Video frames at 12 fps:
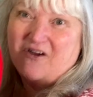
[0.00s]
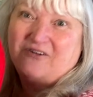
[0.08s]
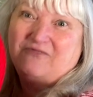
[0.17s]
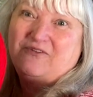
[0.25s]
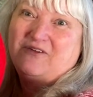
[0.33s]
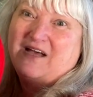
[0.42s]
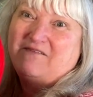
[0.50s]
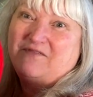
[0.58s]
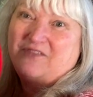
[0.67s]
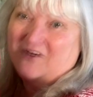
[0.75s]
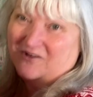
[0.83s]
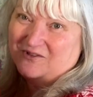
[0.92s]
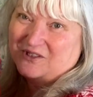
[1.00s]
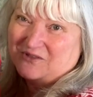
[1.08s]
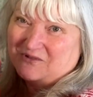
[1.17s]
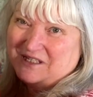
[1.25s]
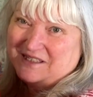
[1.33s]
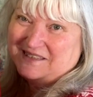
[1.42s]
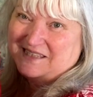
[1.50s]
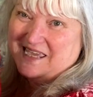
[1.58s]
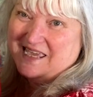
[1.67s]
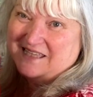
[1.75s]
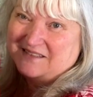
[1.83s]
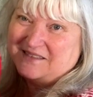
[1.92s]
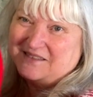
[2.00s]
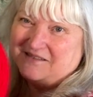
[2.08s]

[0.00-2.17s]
if you have those 3 skeins.